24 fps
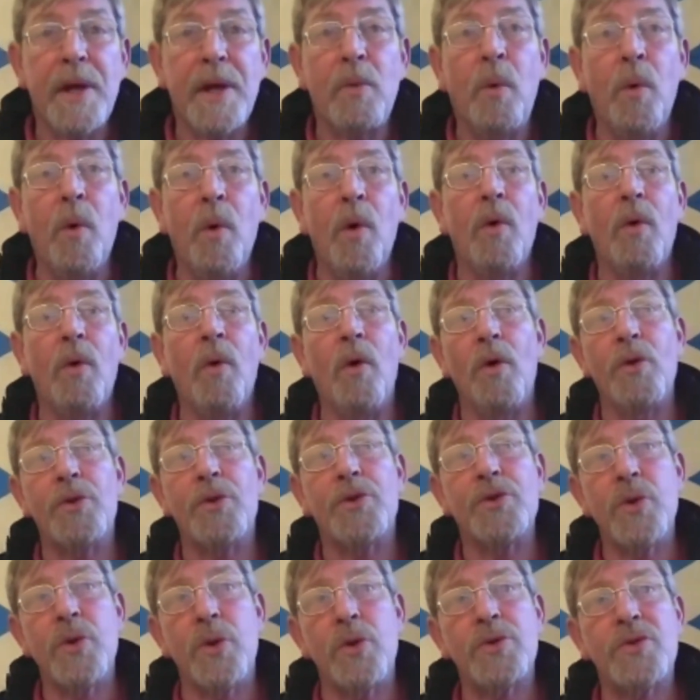To quote
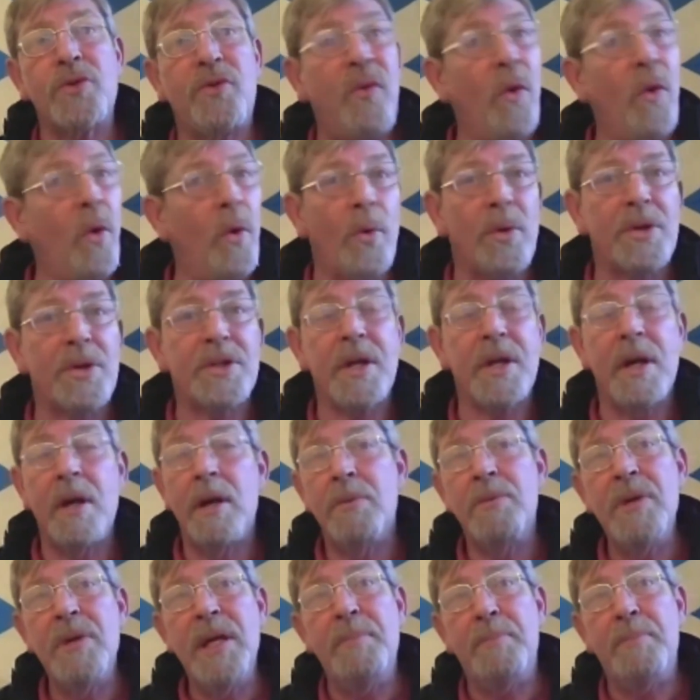Lord George Foulkes,
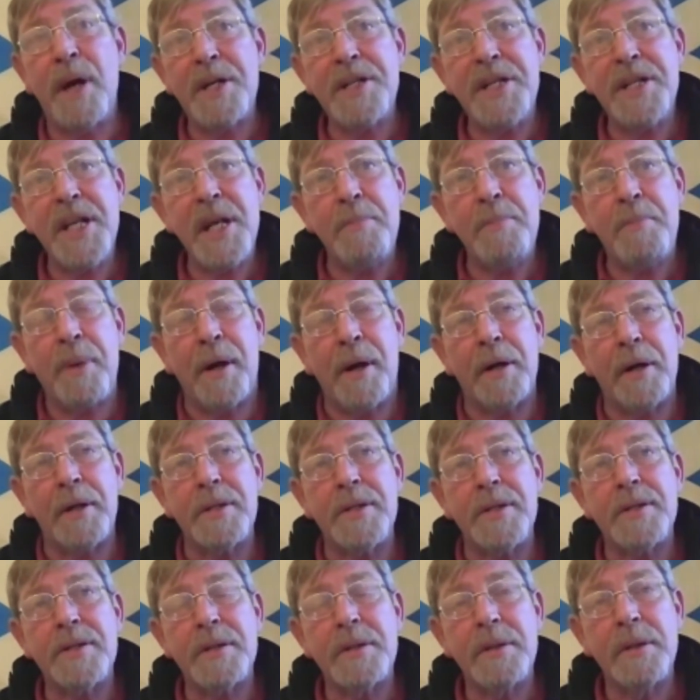we pishy
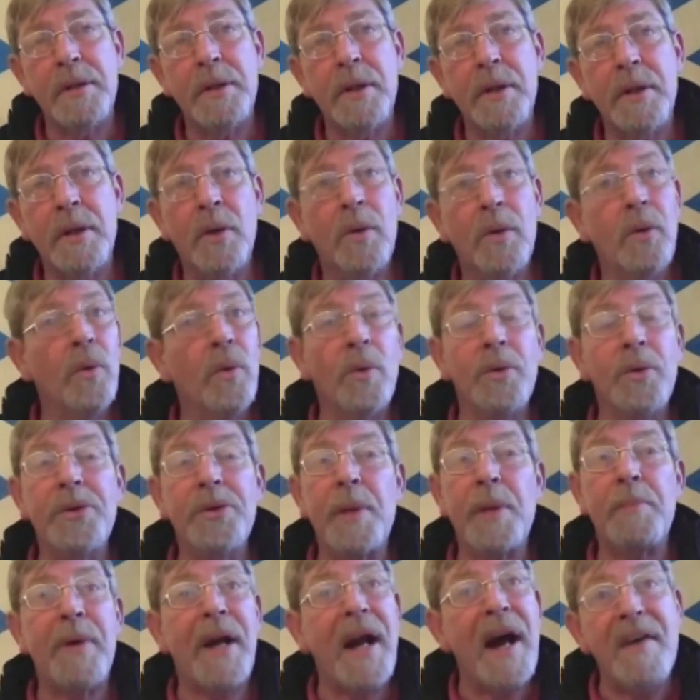pants own
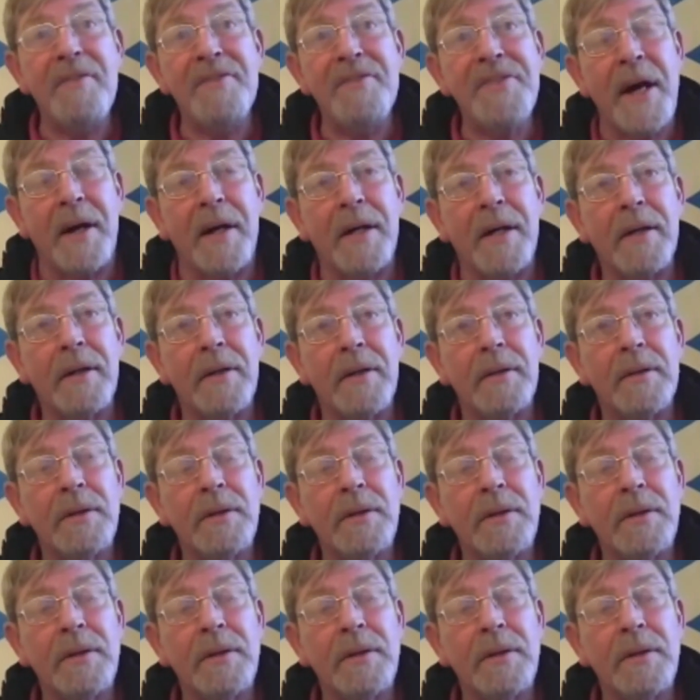the Pravda.